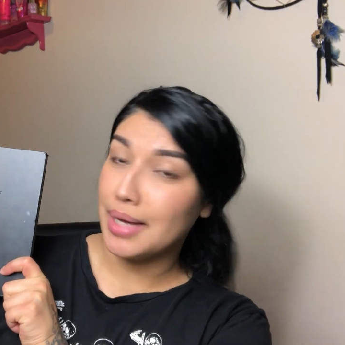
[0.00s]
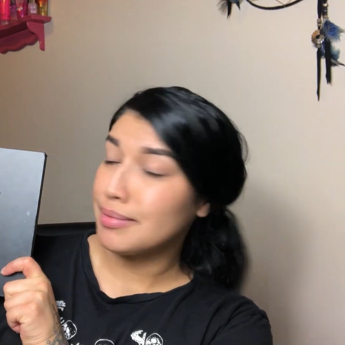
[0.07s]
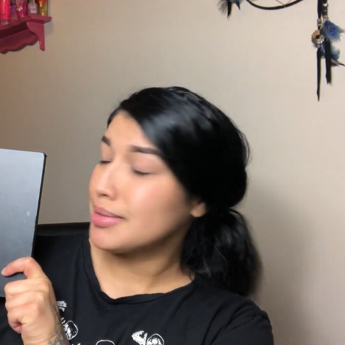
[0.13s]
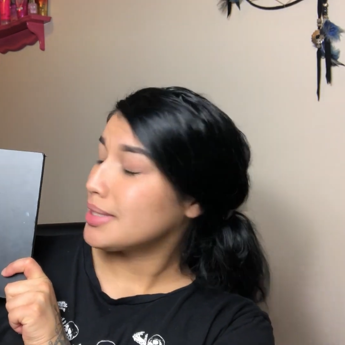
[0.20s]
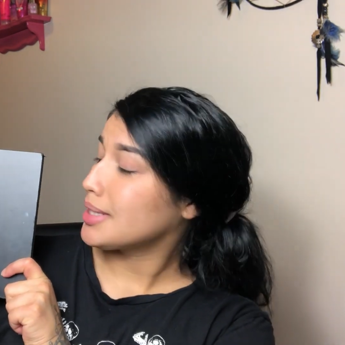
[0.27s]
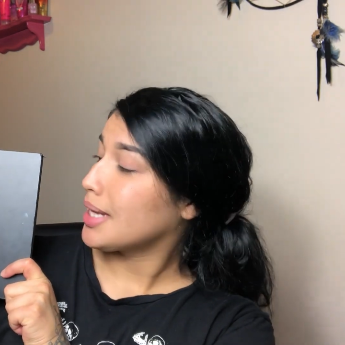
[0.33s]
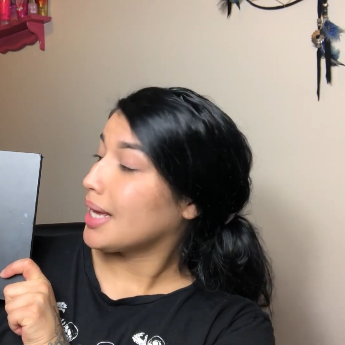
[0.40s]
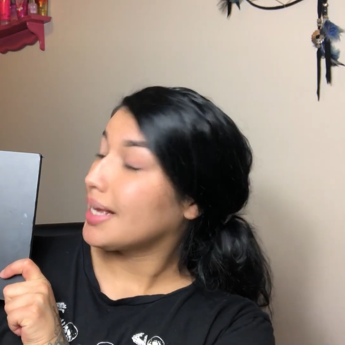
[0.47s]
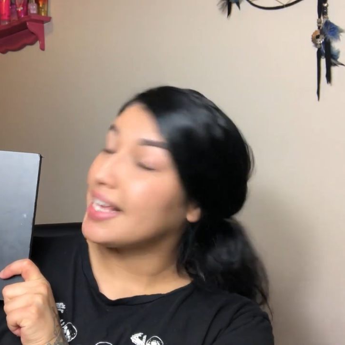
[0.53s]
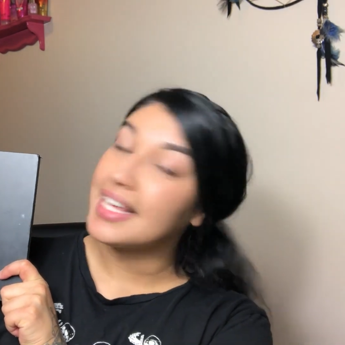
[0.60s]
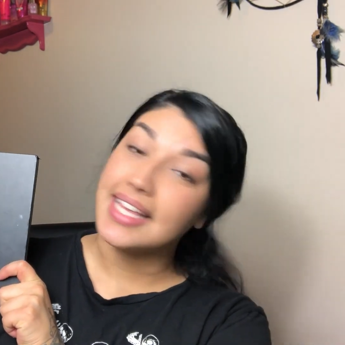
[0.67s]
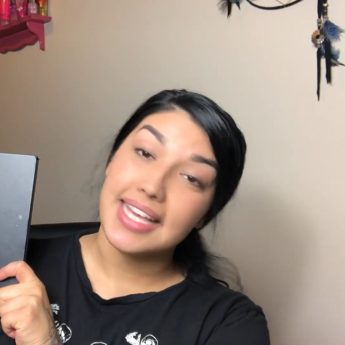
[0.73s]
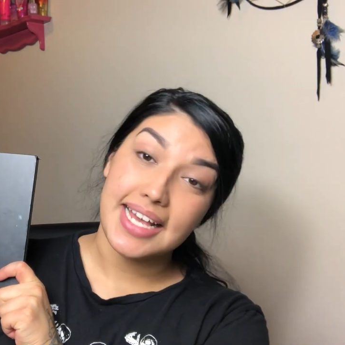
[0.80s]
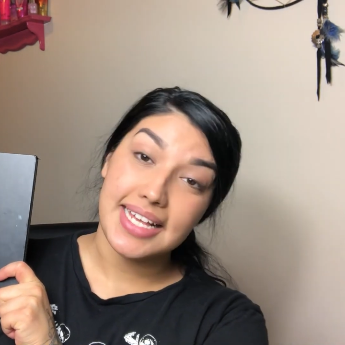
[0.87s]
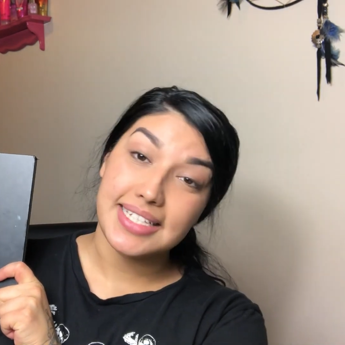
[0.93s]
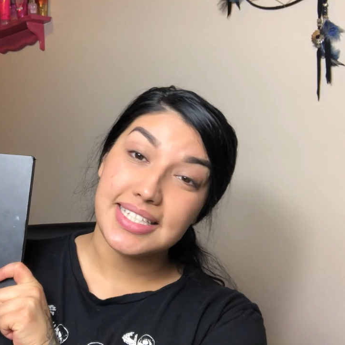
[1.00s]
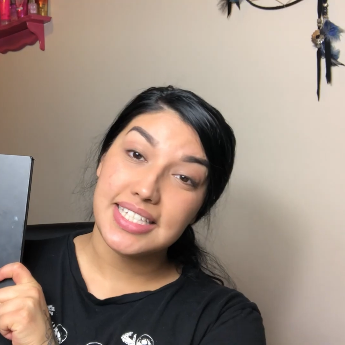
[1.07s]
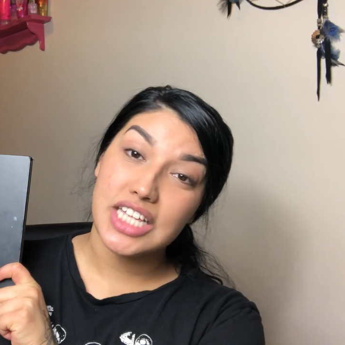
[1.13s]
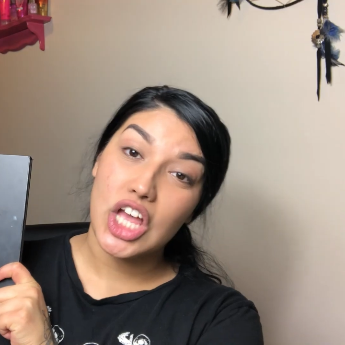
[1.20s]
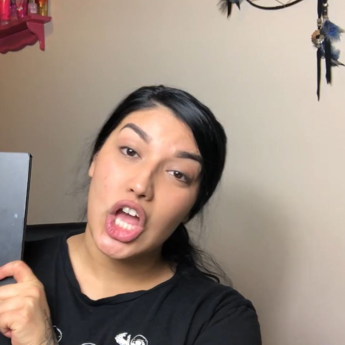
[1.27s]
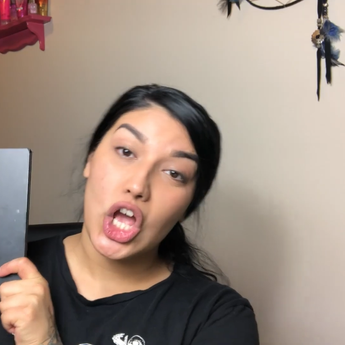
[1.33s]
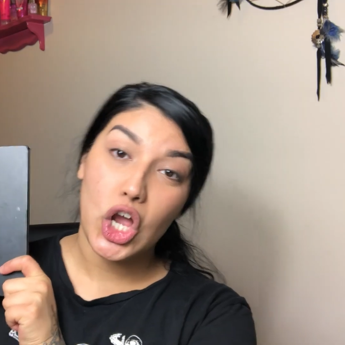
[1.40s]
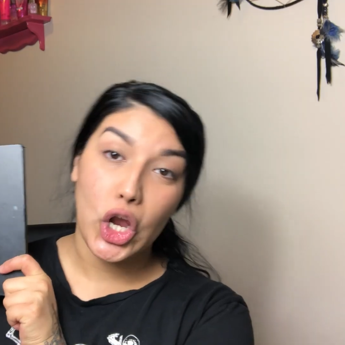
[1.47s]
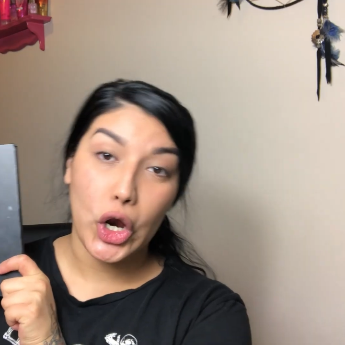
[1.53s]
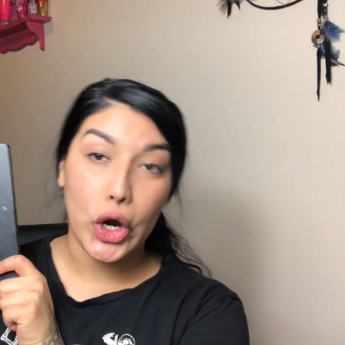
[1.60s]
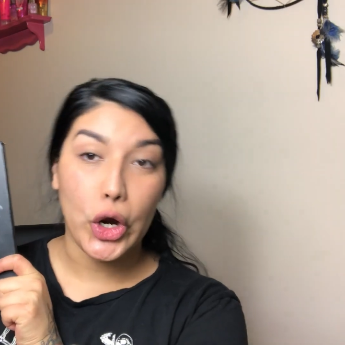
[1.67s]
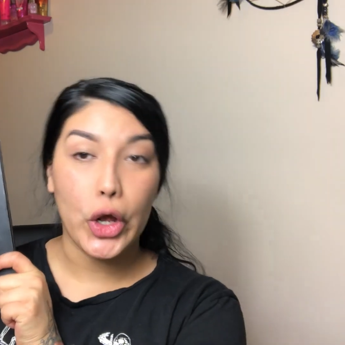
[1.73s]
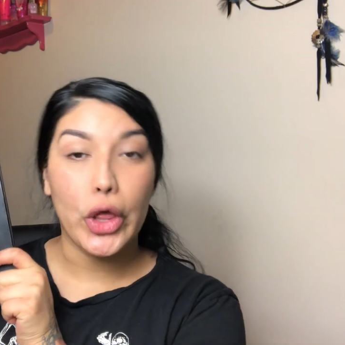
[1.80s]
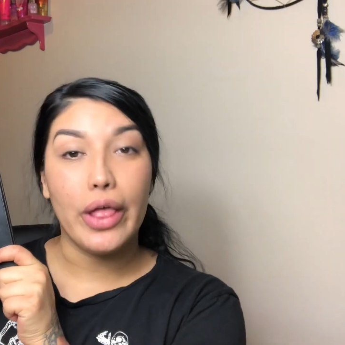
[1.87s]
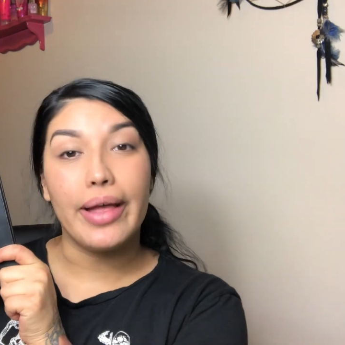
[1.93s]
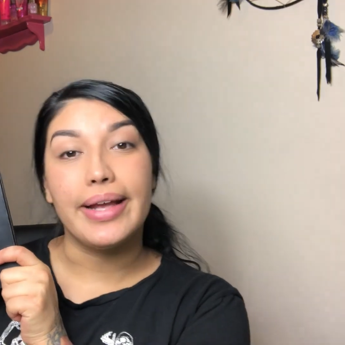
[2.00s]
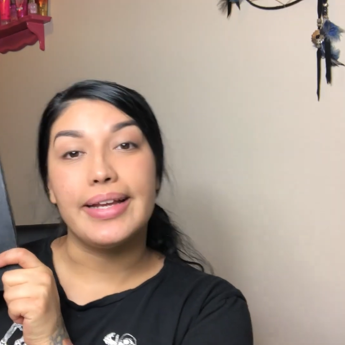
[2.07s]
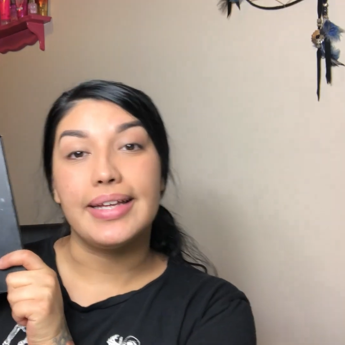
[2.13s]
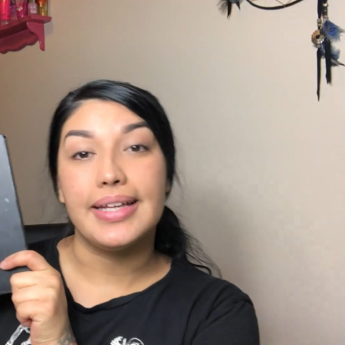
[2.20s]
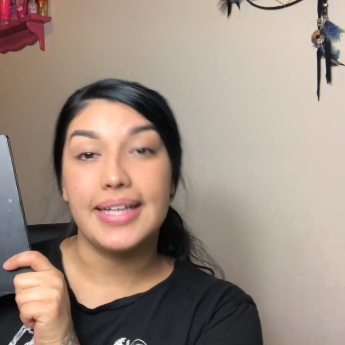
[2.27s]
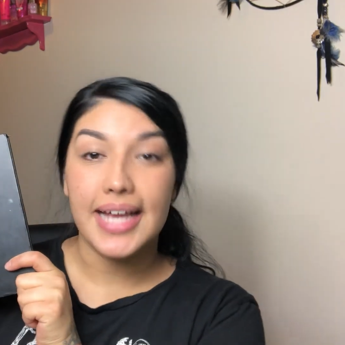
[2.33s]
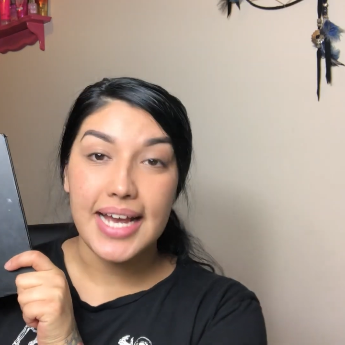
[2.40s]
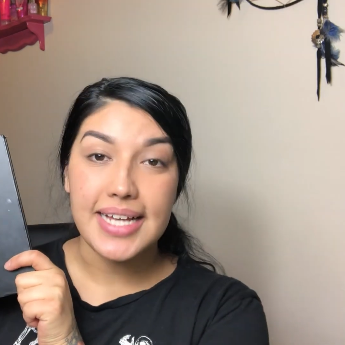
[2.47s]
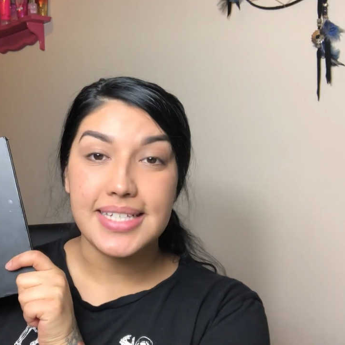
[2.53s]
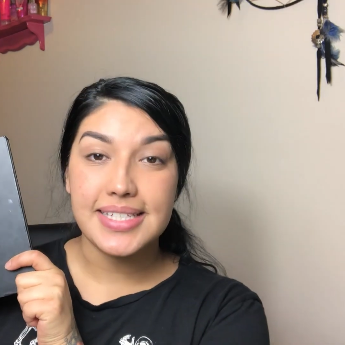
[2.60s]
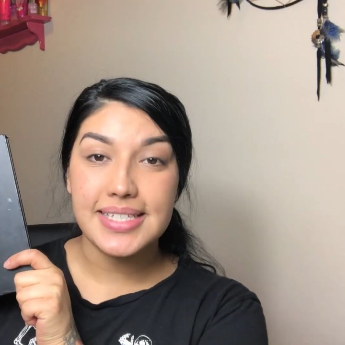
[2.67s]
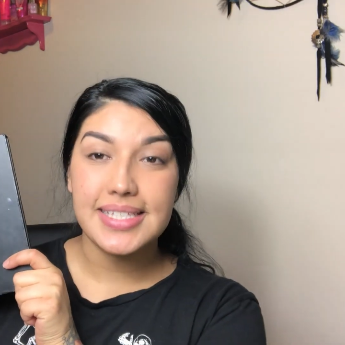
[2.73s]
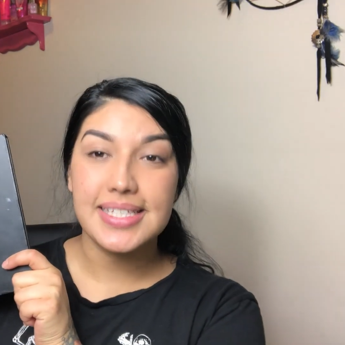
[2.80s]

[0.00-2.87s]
I was like, yes girl, yes.